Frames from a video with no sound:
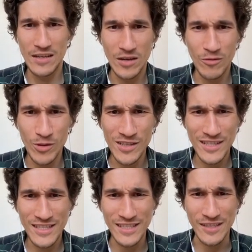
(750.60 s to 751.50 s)

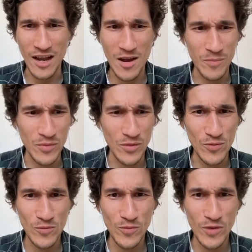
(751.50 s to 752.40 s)
What's up,
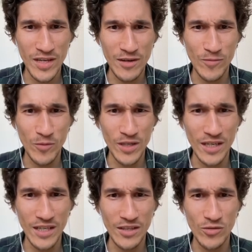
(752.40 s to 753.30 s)
you... When I
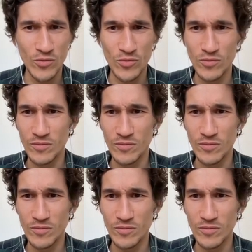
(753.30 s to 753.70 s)
get to...